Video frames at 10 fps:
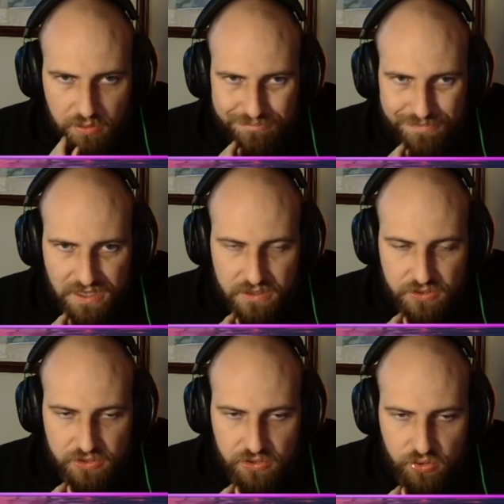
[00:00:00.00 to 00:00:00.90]
but I'm not
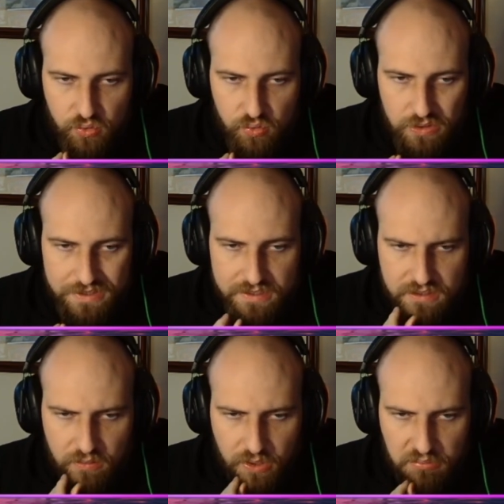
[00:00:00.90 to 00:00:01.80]
sure
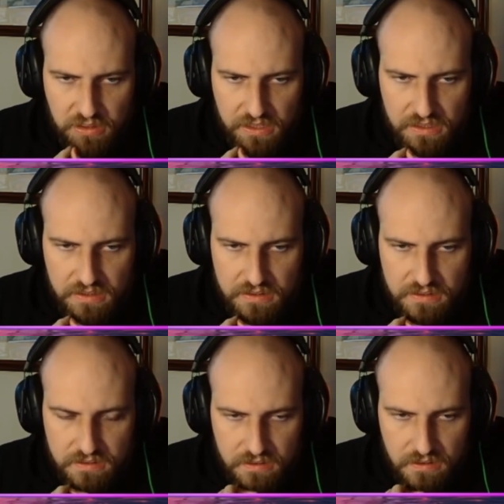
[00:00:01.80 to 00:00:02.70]
that's the way to play this.